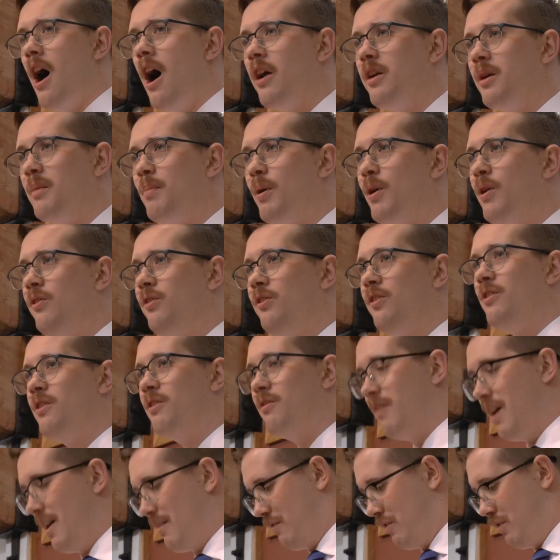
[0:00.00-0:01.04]
On a
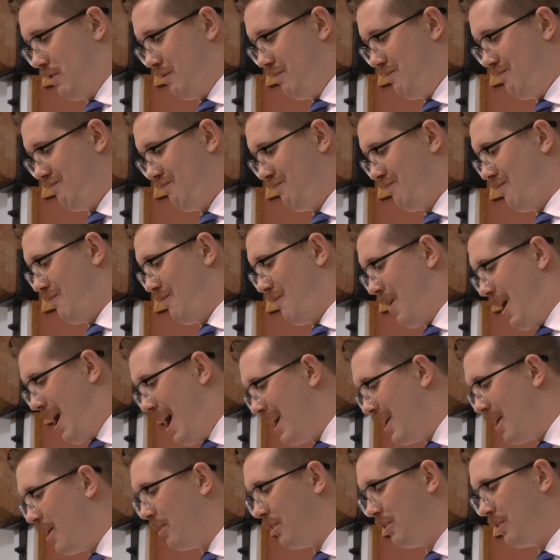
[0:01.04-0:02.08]
personal level,
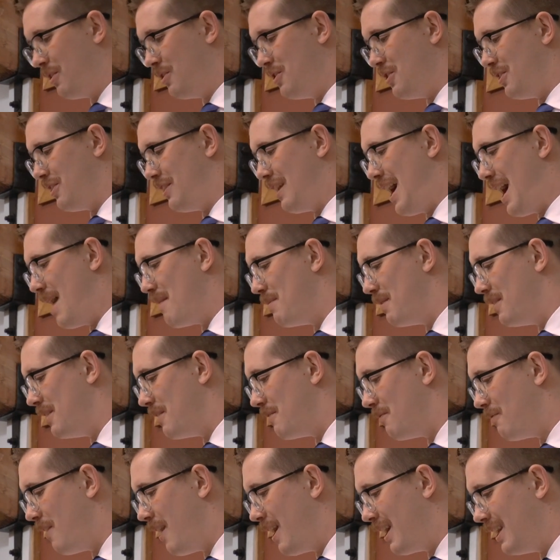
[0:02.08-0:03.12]
I also just happen
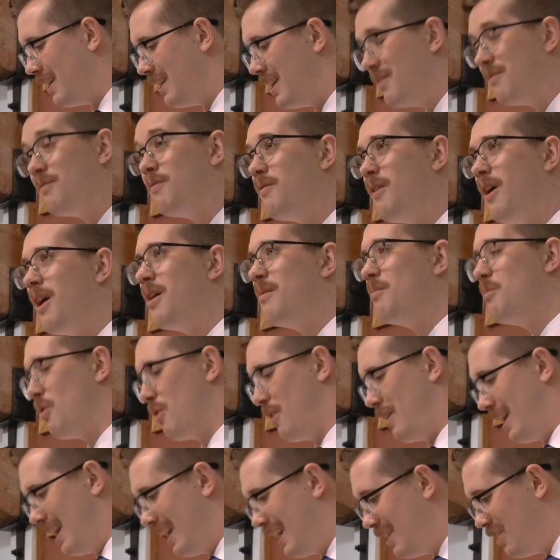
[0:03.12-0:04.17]
to find it far
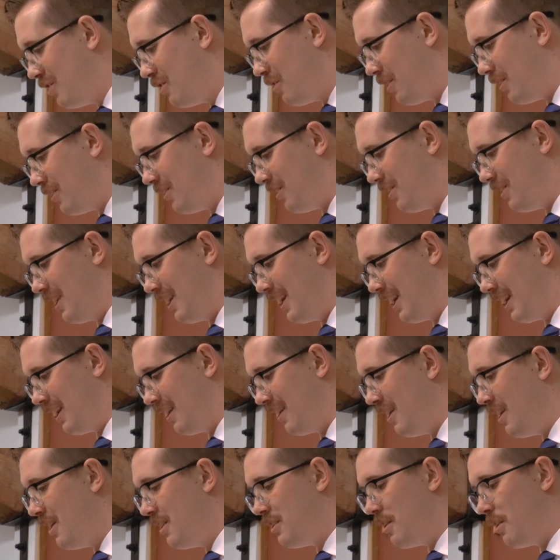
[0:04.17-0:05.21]
more interesting
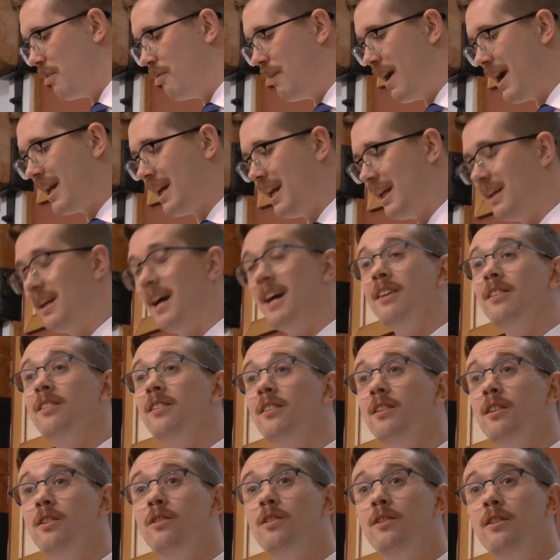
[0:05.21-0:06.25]
to recognize
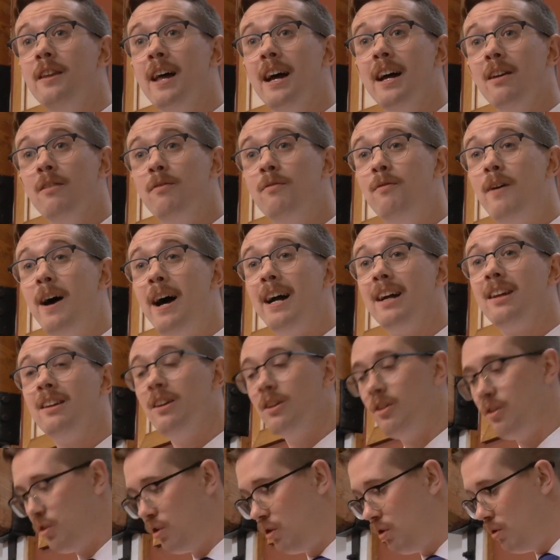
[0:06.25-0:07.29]
the fact
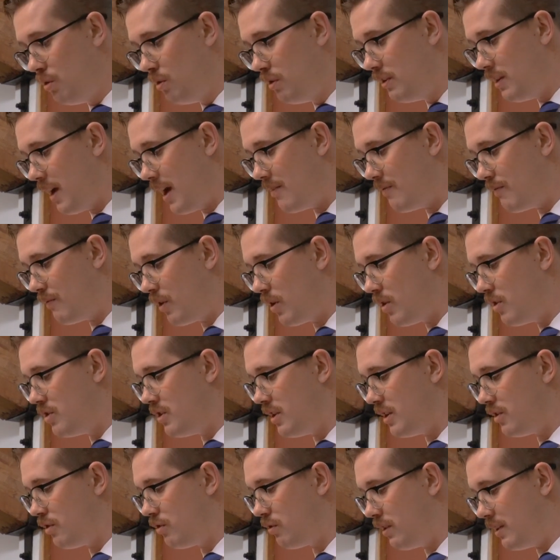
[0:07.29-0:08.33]
that two
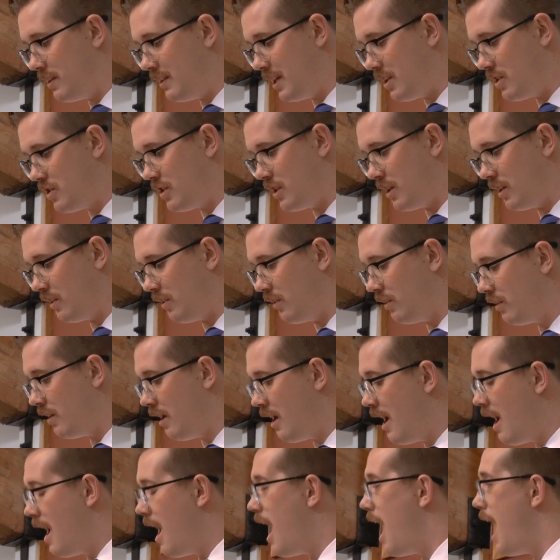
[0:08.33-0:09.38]
divergent traditions
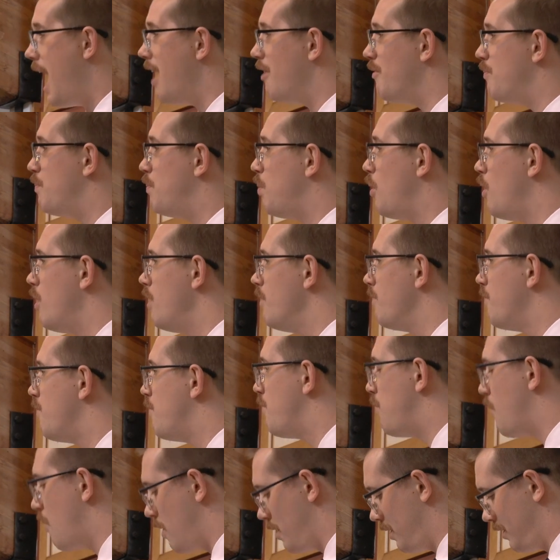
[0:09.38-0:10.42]
have put
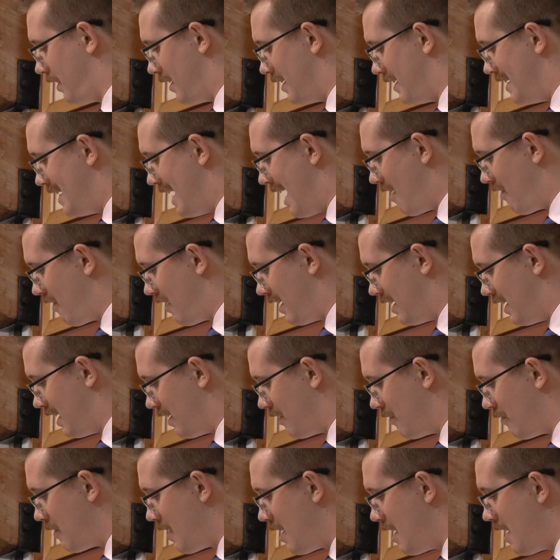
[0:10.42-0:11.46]
forth a
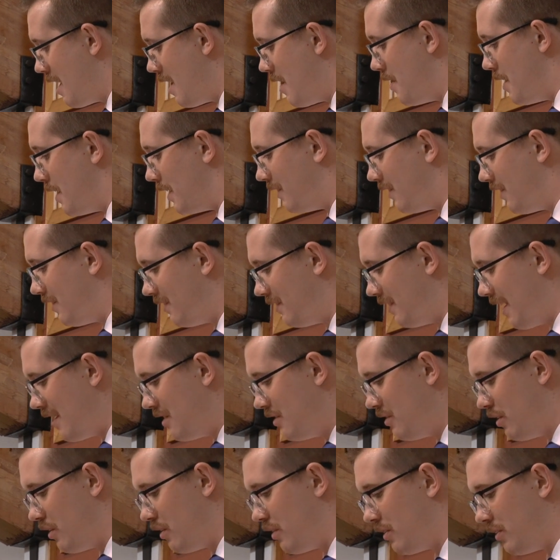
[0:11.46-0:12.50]
narrative that
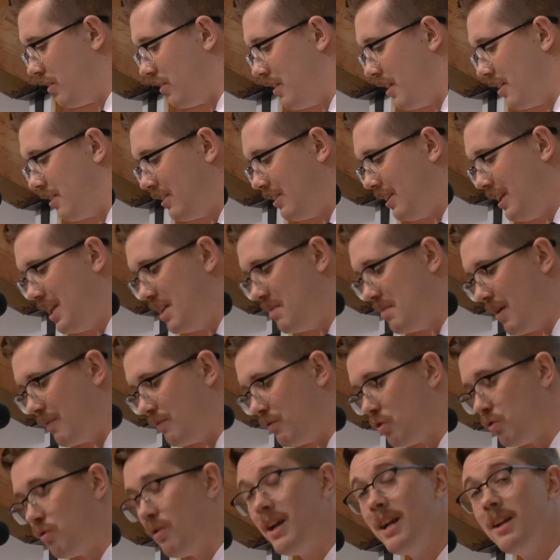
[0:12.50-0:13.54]
centers the theme of
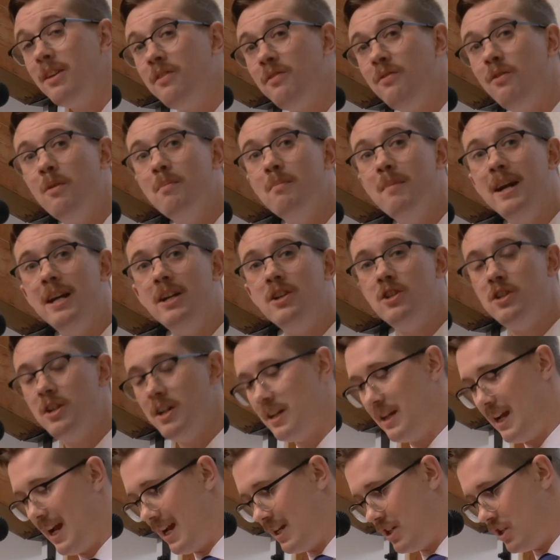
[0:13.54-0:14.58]

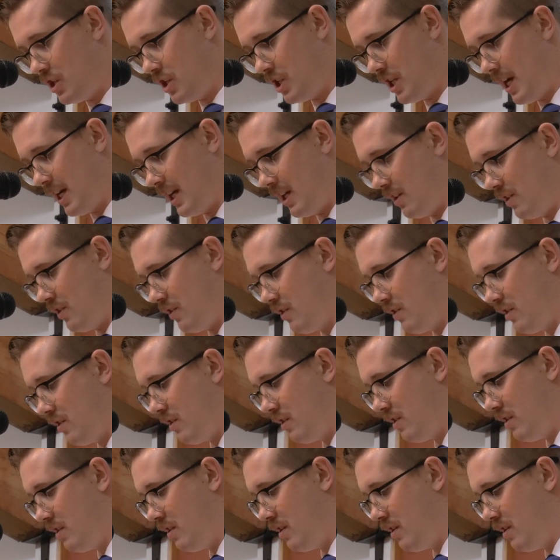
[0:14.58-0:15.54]
transformation and change,